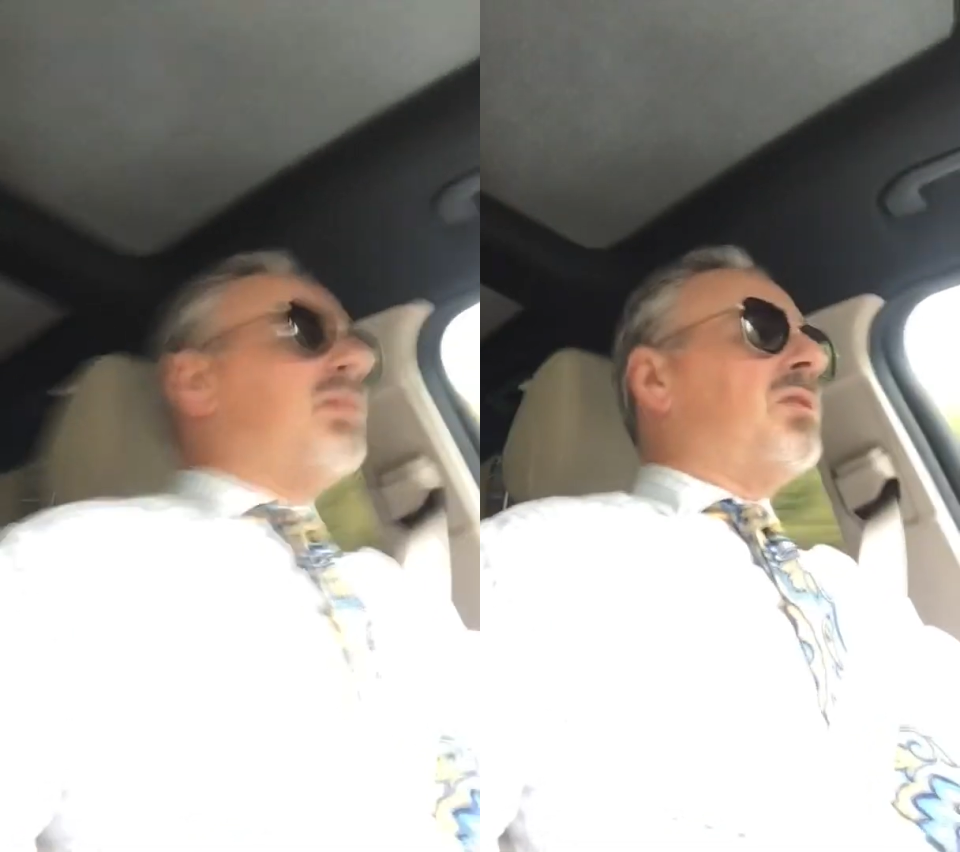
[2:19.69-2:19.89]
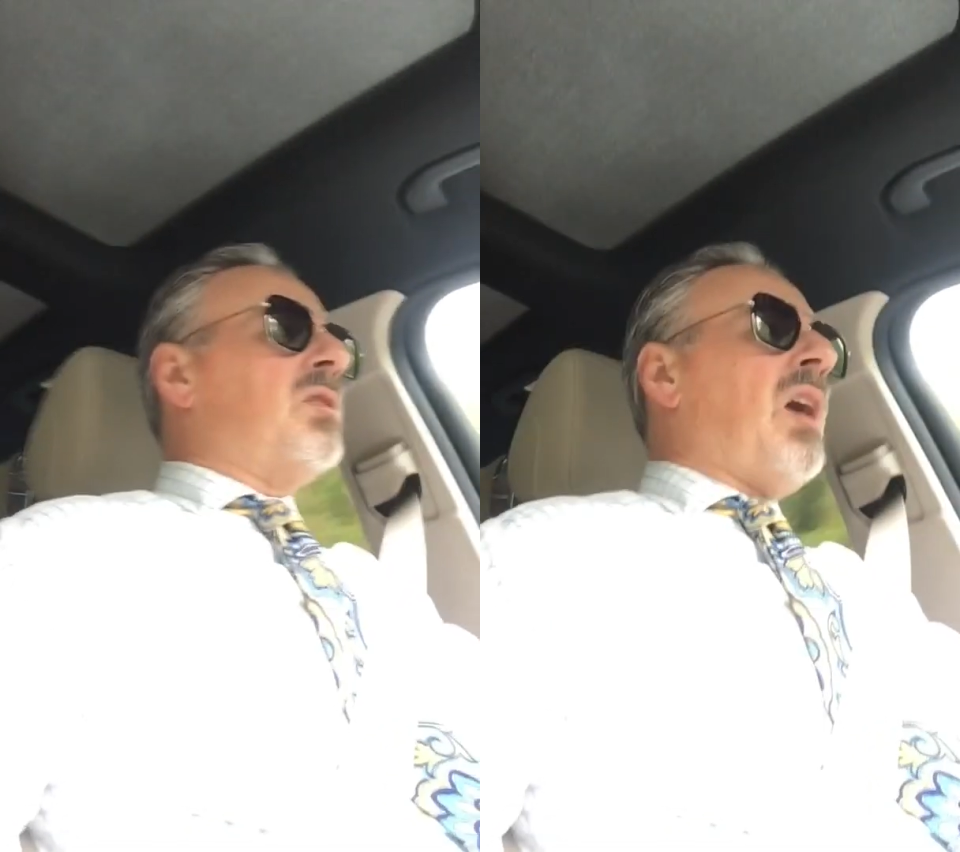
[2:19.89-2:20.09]

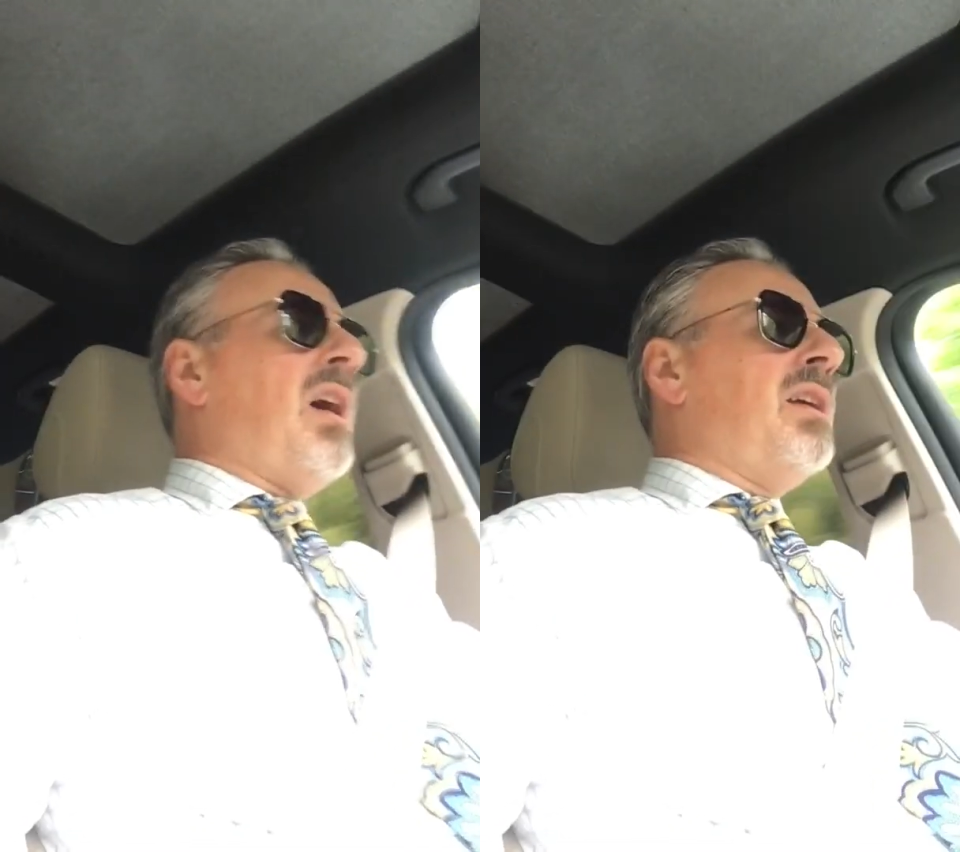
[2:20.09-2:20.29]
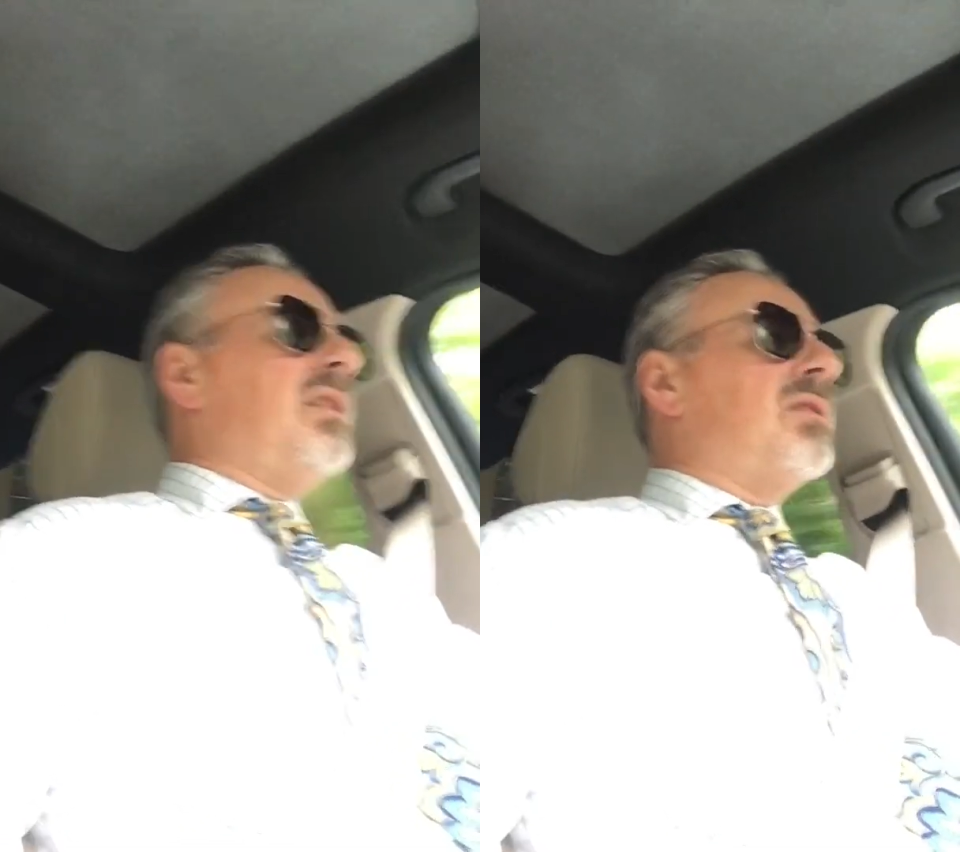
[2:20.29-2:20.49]

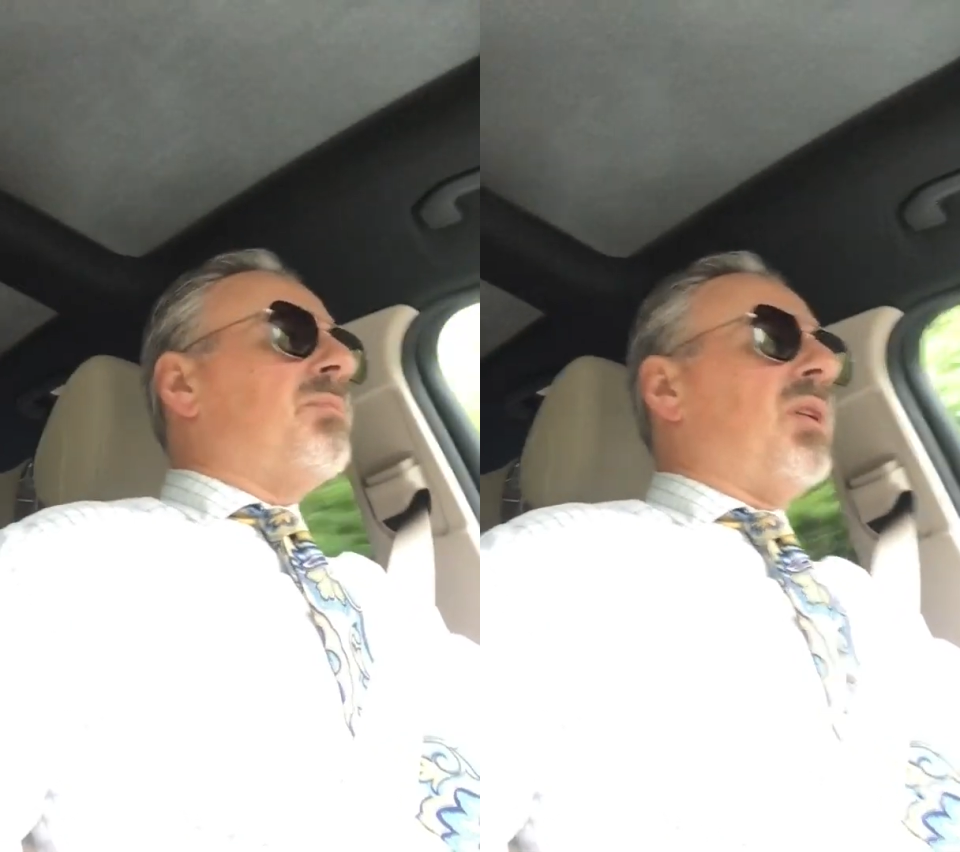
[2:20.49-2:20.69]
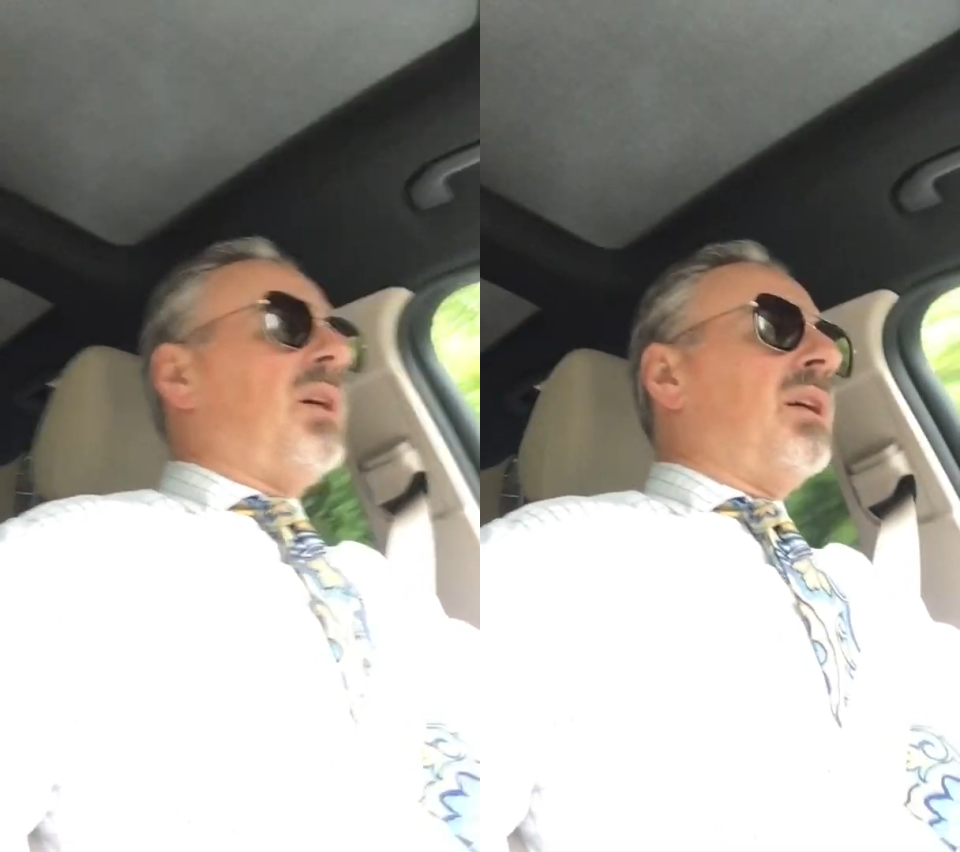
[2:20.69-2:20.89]
science
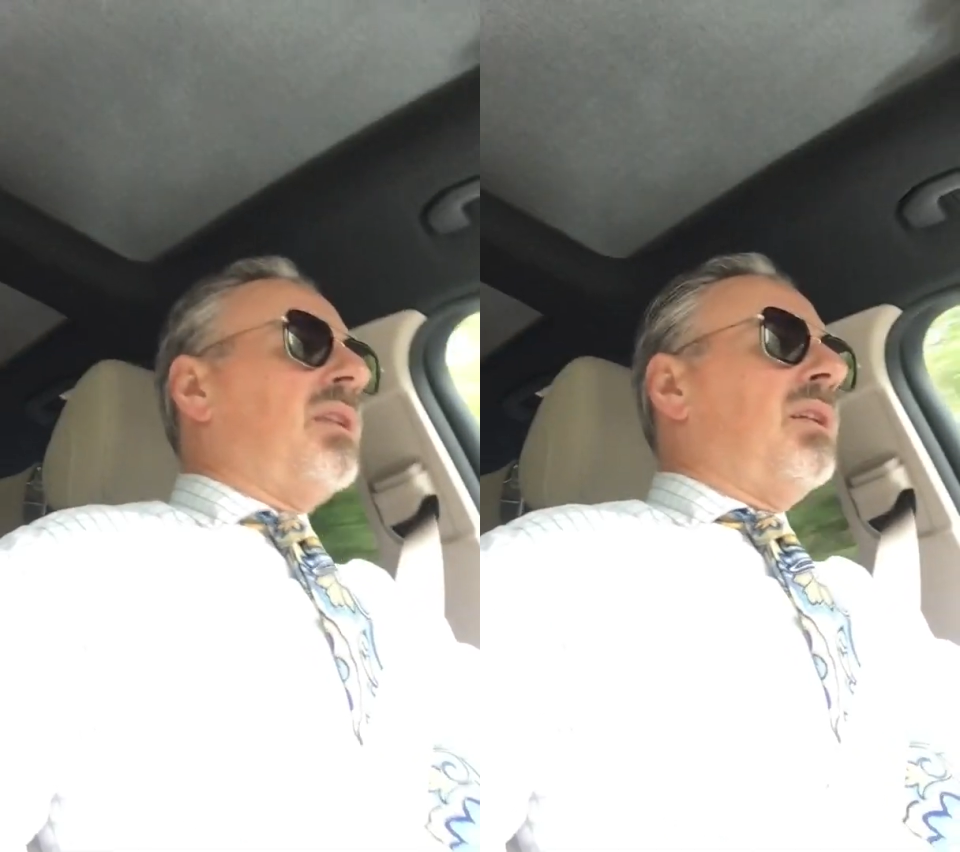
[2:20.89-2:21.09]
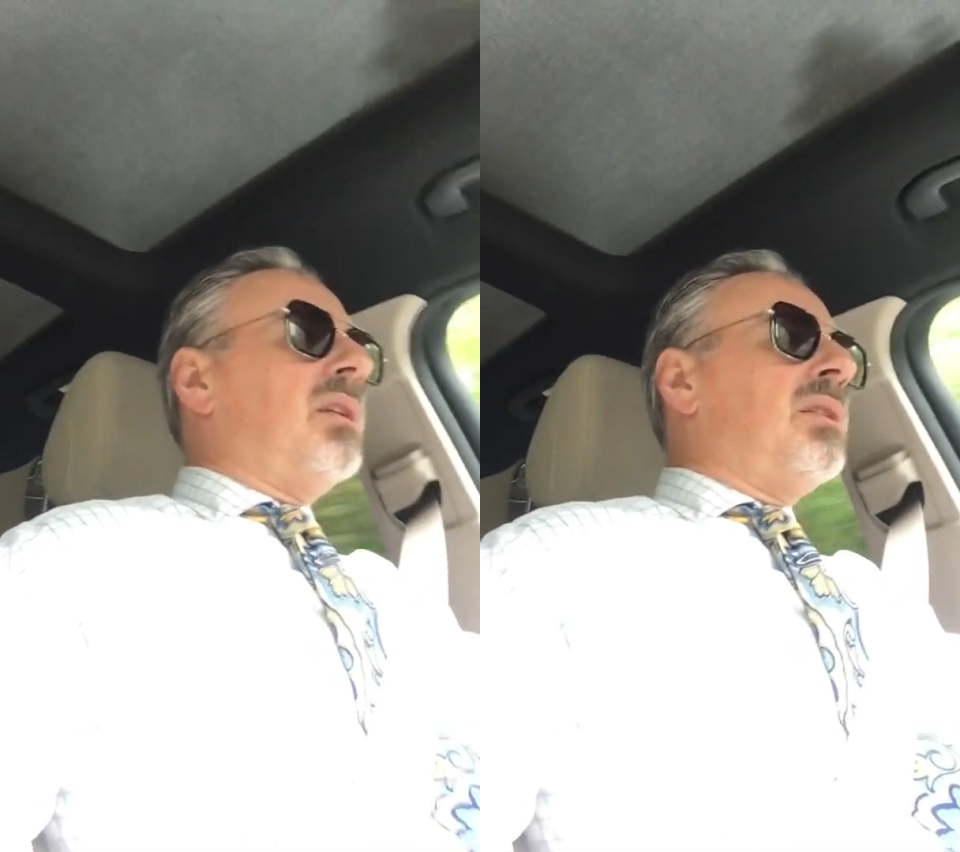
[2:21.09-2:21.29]
behind it?